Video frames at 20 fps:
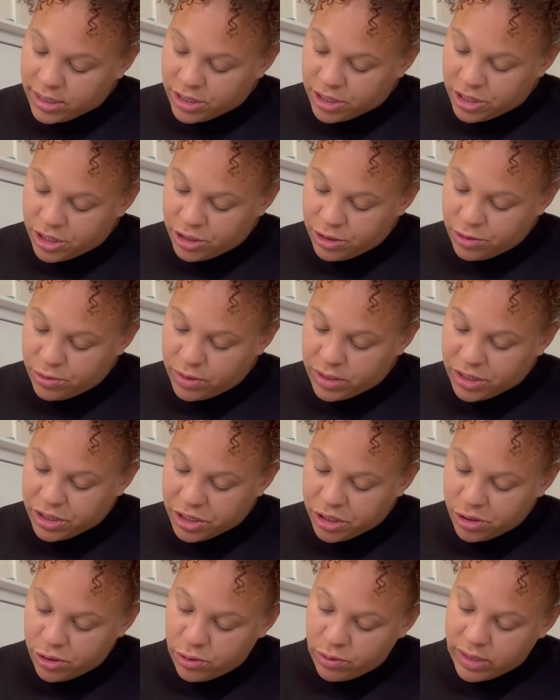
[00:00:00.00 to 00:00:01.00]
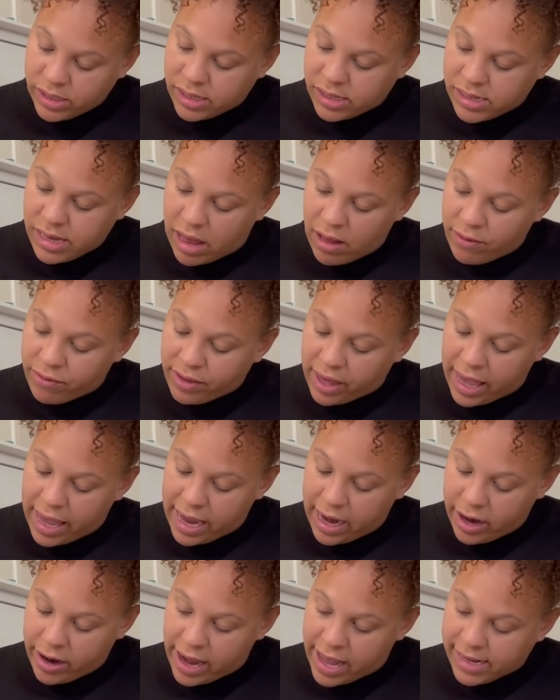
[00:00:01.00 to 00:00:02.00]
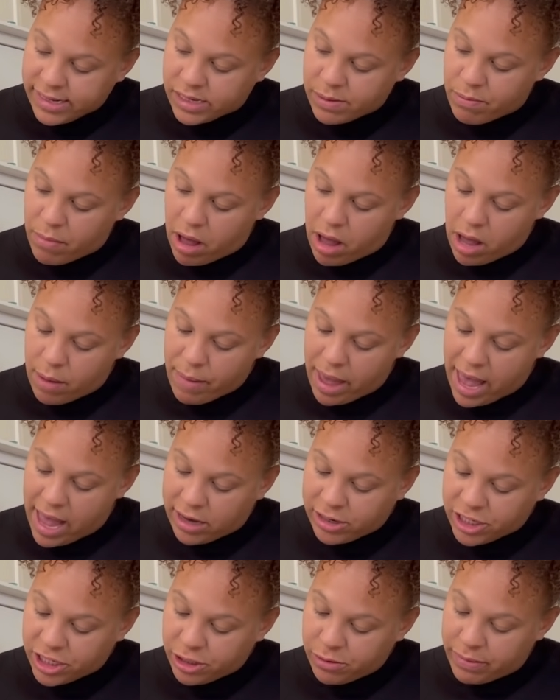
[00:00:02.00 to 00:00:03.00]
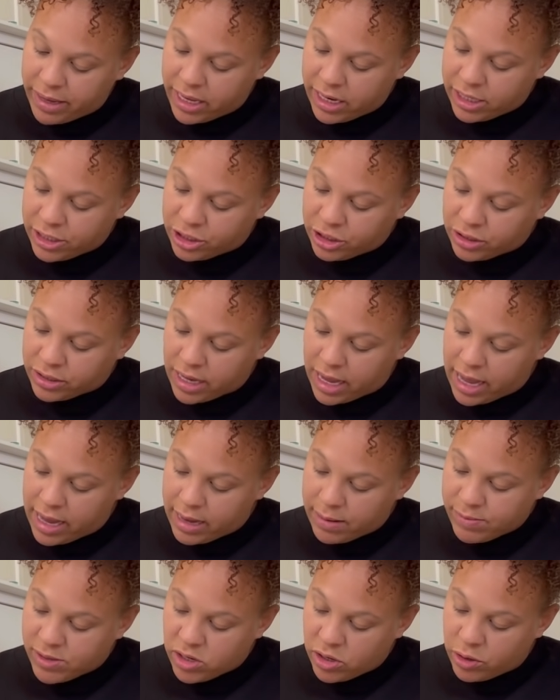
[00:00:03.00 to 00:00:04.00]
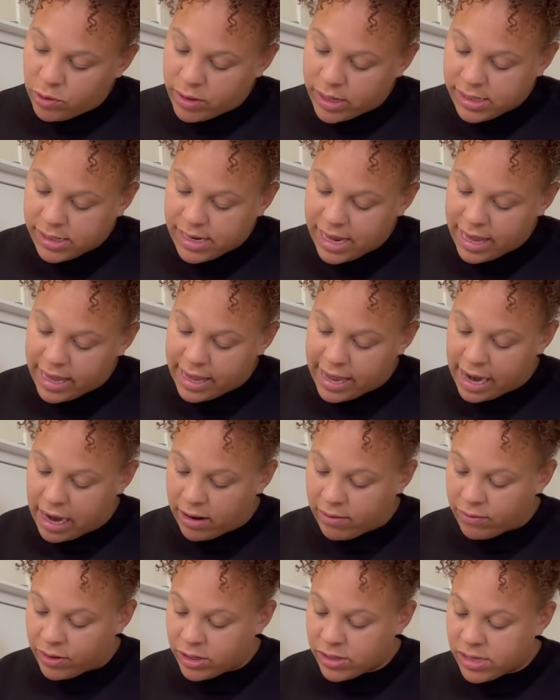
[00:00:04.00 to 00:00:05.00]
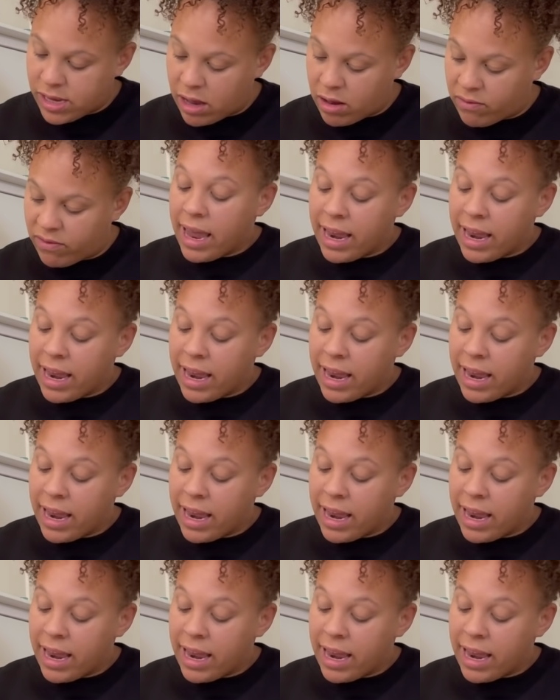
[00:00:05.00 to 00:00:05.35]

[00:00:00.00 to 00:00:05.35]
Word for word: to do self care as a mom? How do you manage your time so you can take care of yourself?